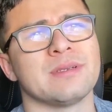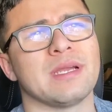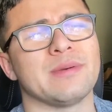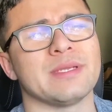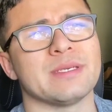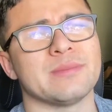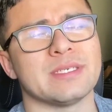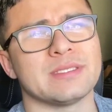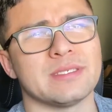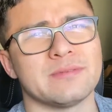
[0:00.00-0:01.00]
I want to get my
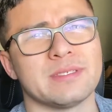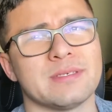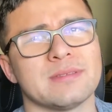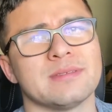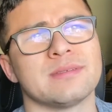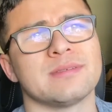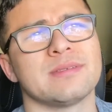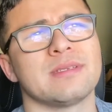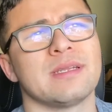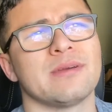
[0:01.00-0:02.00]
stuff together.
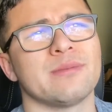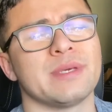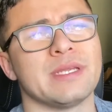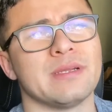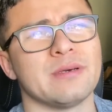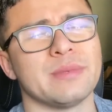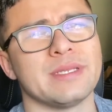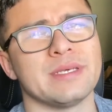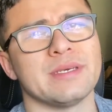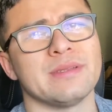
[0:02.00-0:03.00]
I want to pay down all my
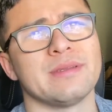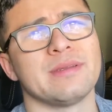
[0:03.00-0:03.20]
debt.